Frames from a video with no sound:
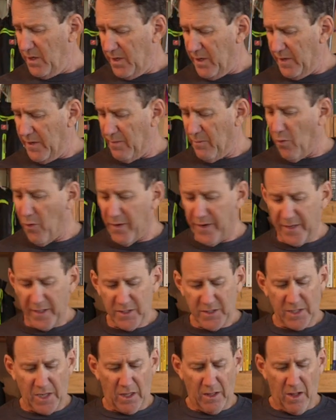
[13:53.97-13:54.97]
In the
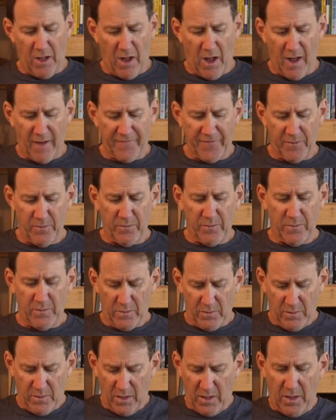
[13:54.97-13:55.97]
mornings, I'll often
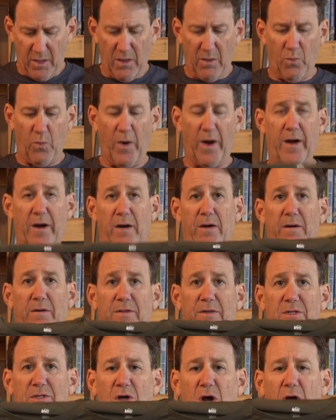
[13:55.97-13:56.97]
wear
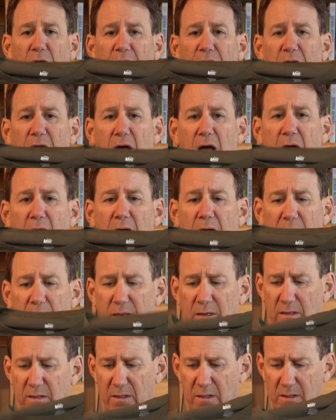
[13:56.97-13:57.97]
this
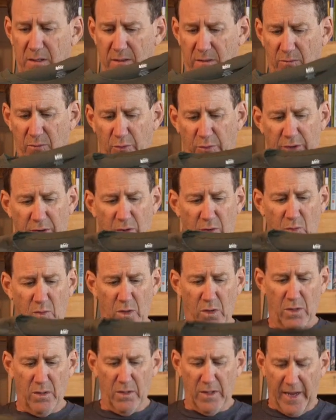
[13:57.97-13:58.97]
REI merino
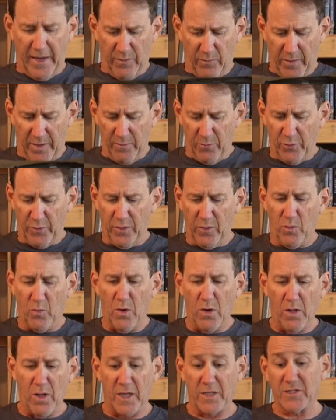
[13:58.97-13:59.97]
wool, lightweight merino
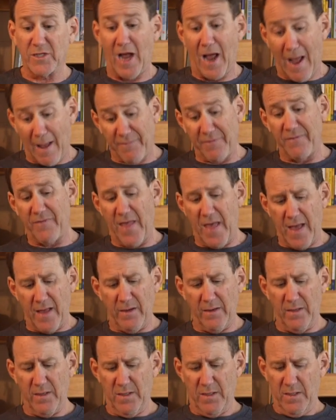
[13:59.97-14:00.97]
wool on top of
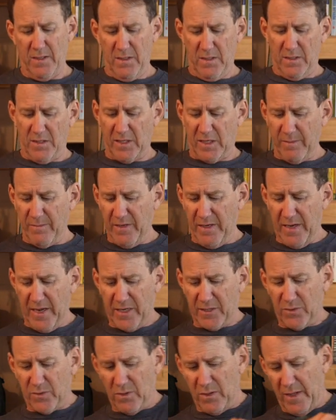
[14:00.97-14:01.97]
that to give me an
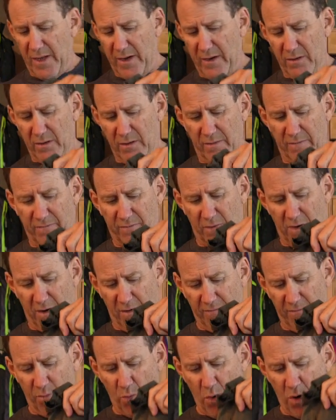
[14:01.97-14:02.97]
extra layer
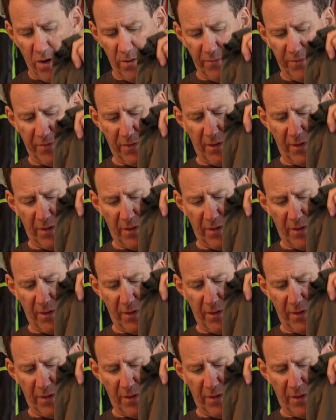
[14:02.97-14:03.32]
of warmth.